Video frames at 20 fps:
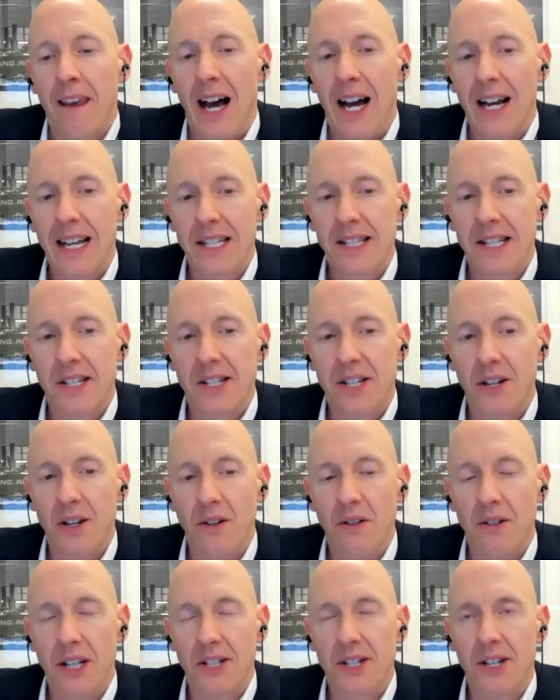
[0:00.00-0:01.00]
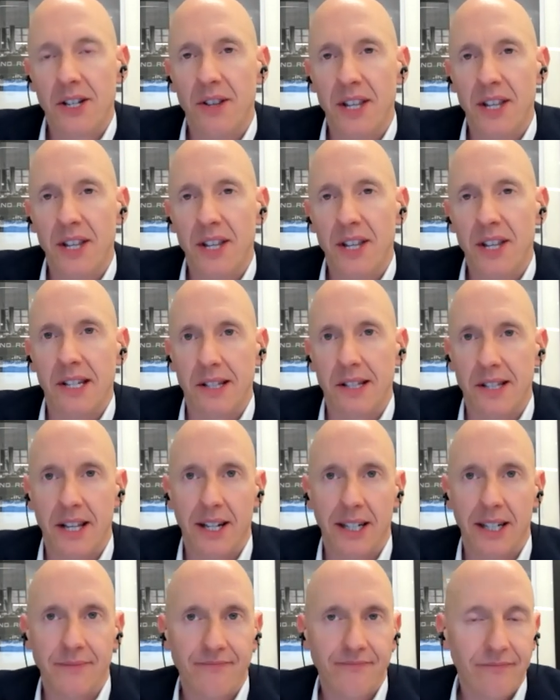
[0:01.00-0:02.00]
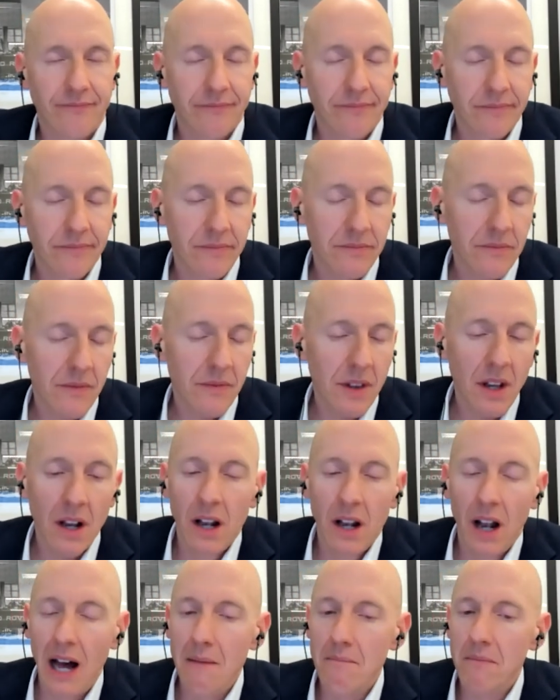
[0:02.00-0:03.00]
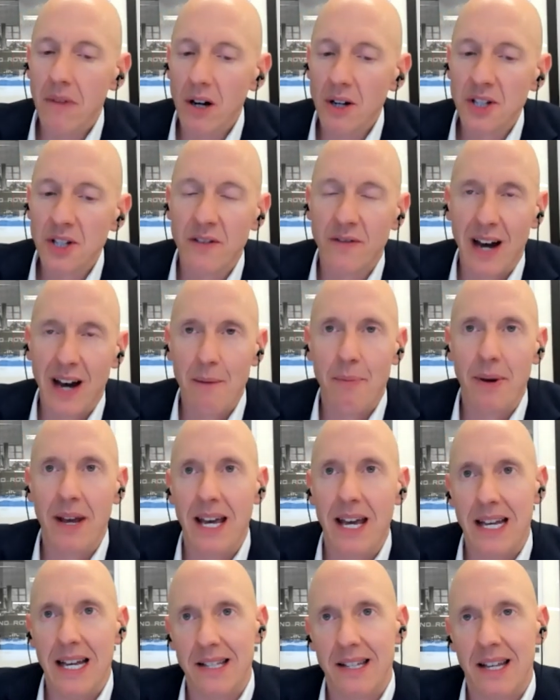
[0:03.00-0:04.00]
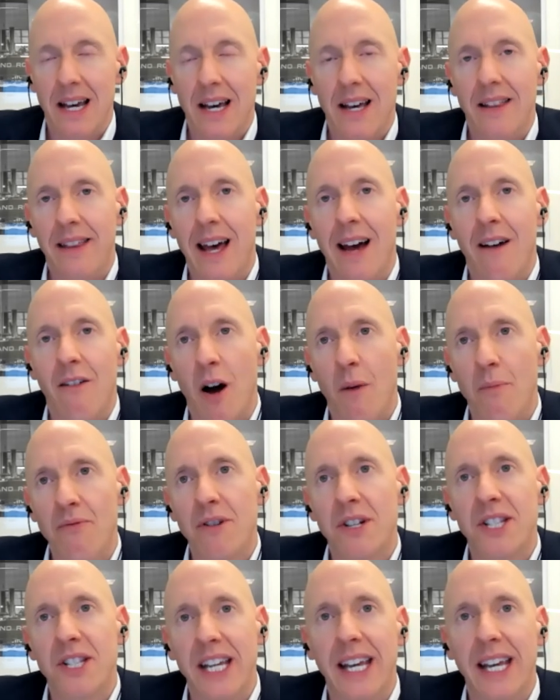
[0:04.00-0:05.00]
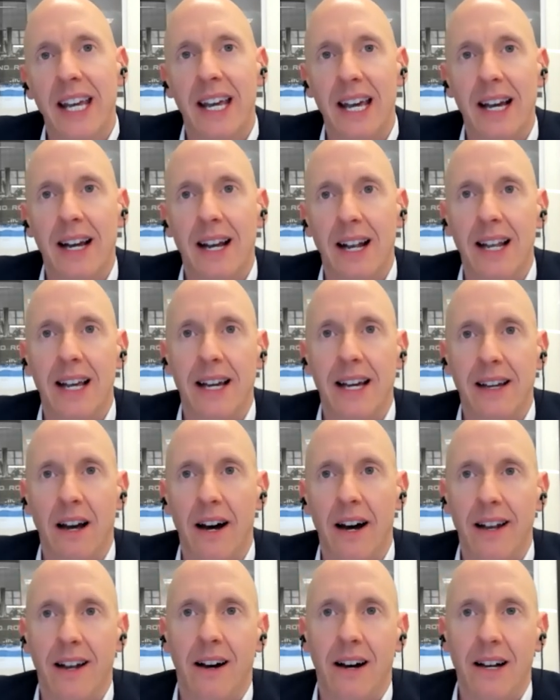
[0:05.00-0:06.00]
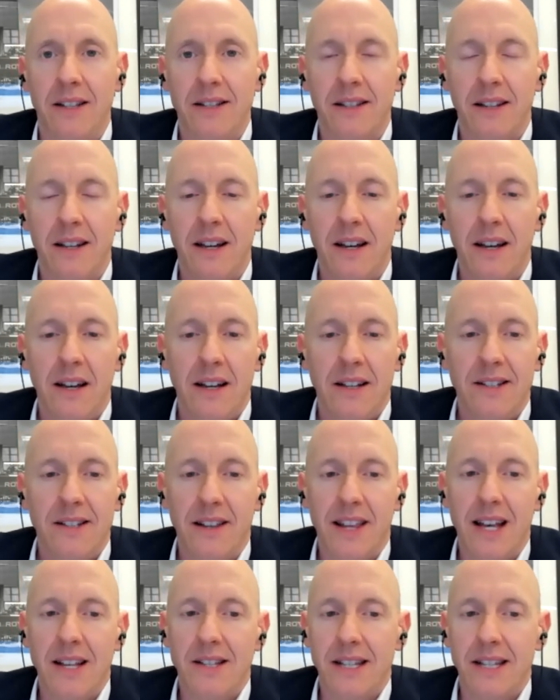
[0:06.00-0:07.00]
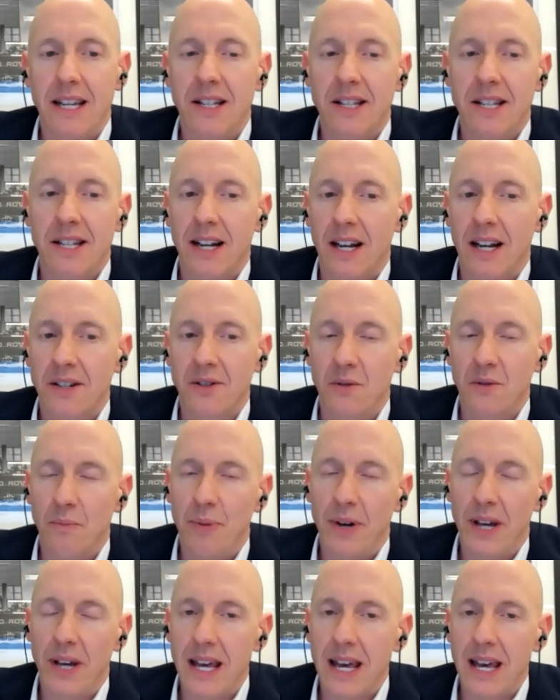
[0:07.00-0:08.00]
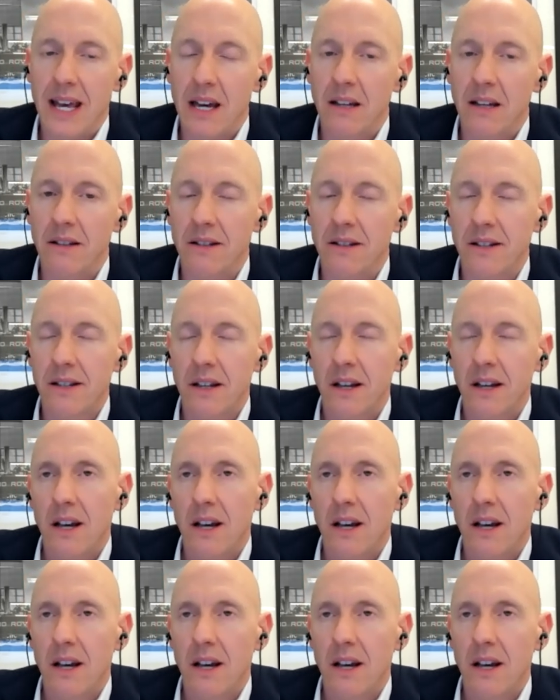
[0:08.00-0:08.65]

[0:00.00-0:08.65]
I guess there's two things to consider. Like most of our peers, there are pretty clear guidelines. So there's the international PE and